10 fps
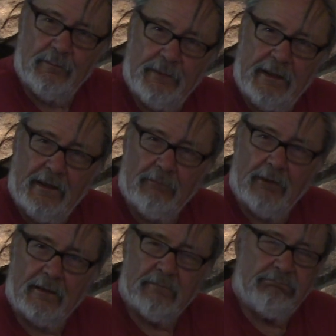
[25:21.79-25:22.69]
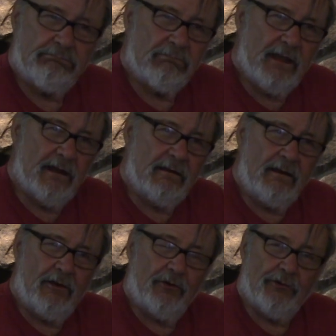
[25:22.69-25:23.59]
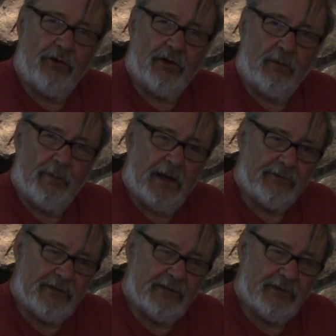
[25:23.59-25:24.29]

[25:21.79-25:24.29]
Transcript: to begin with. And those older bucks,